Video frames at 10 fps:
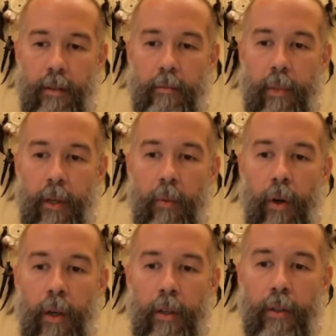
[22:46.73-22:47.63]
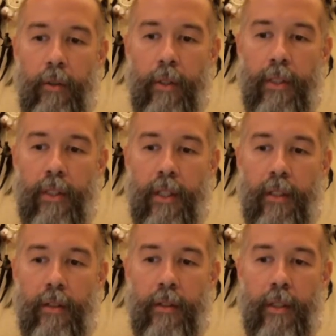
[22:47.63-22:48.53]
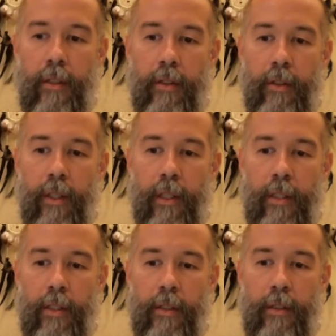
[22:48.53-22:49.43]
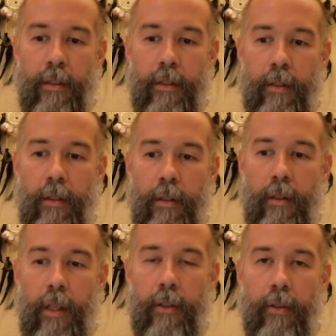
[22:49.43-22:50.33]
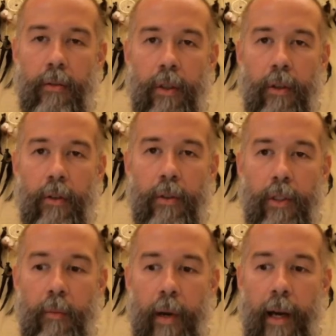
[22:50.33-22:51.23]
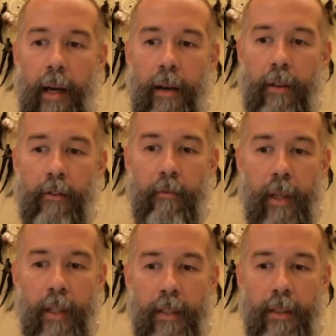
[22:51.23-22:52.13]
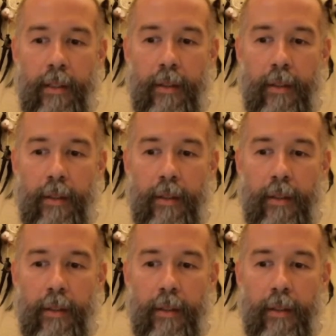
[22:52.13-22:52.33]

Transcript: by one who is skilled in goodness and who knows the path of peace.